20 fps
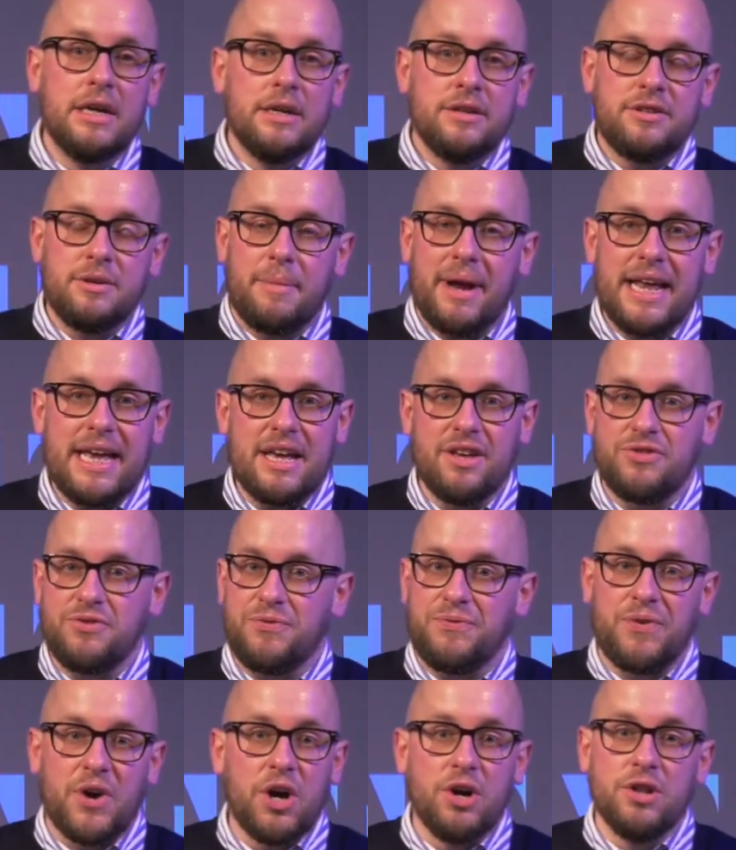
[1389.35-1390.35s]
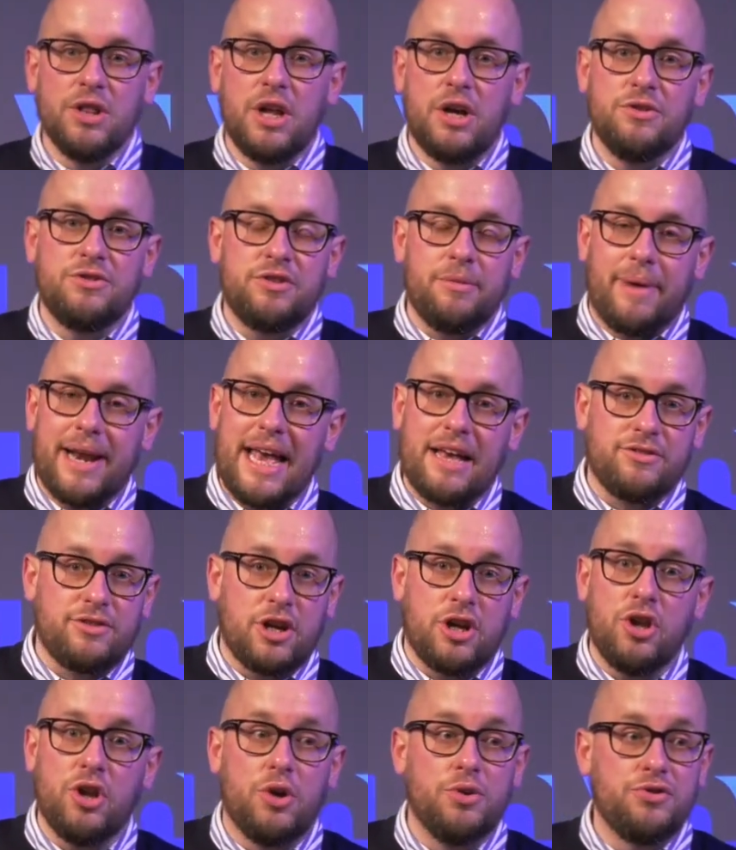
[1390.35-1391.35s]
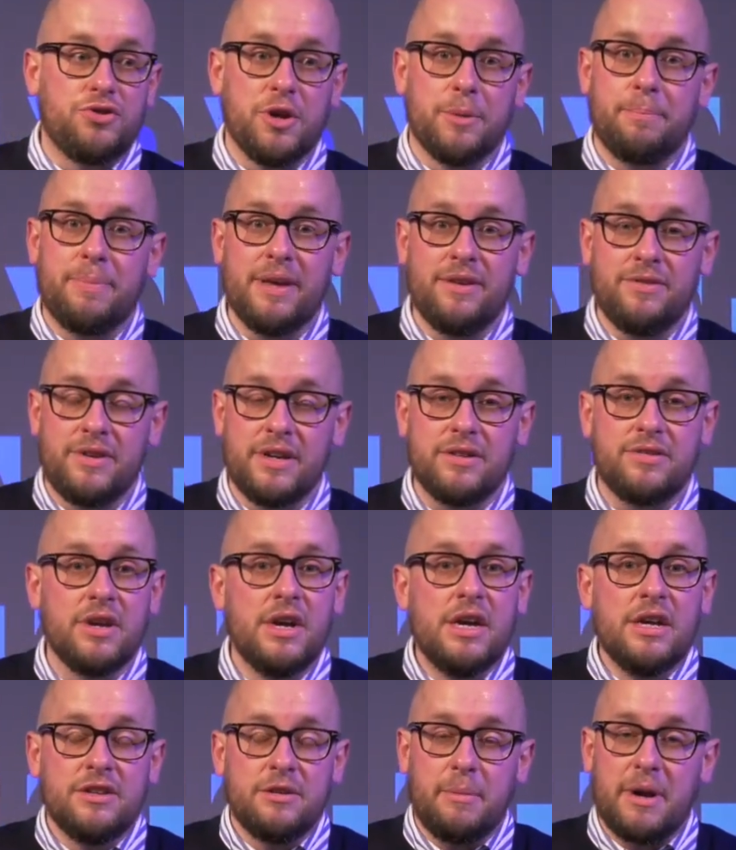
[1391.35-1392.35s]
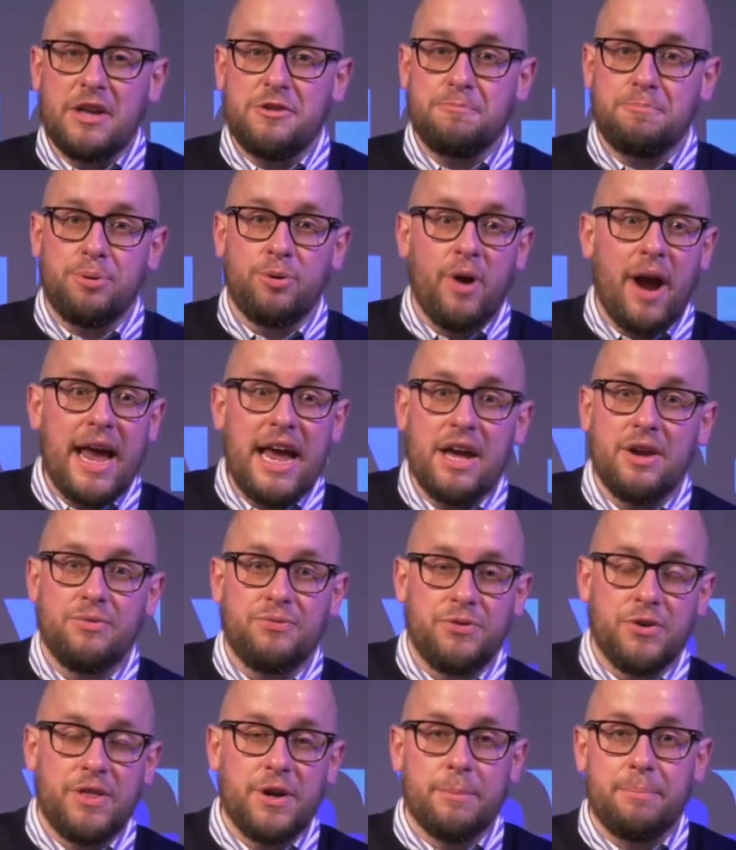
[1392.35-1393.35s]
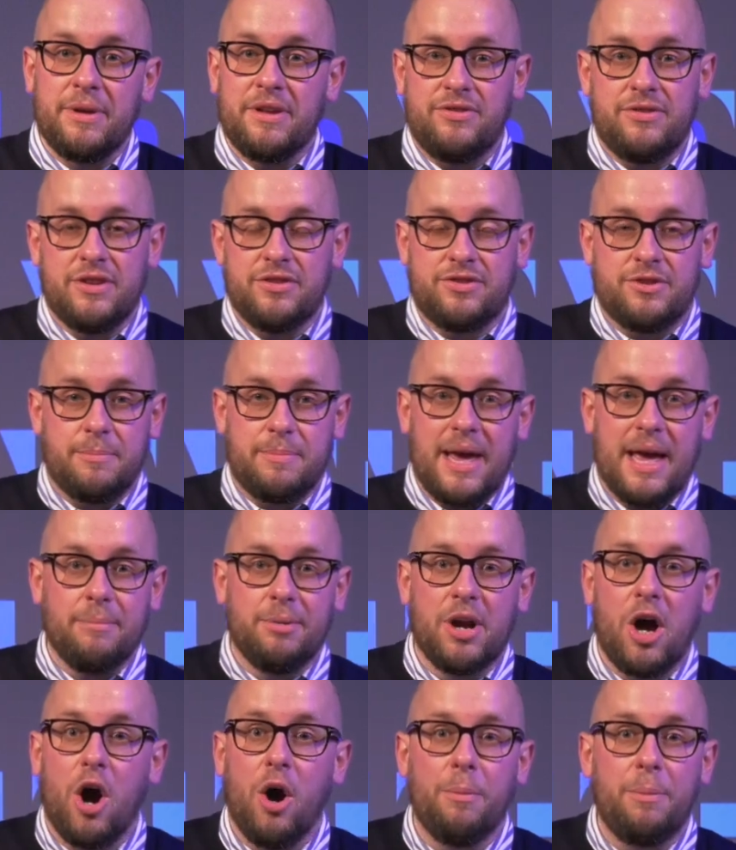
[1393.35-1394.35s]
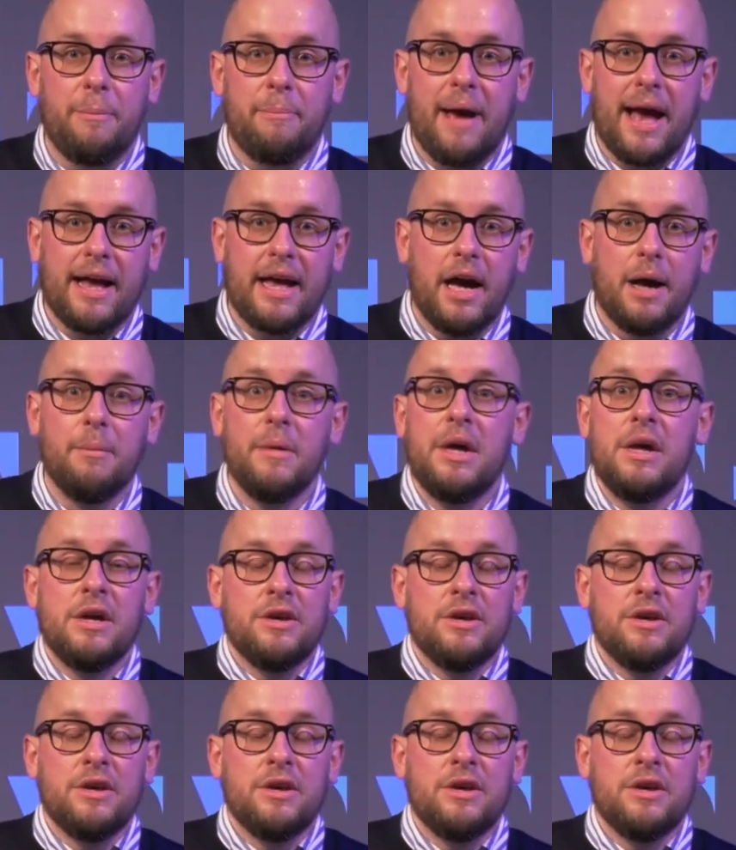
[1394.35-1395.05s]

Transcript: Somebody gets furloughed. Somebody has to close their business. Somebody's praying for their business to be able to open back up.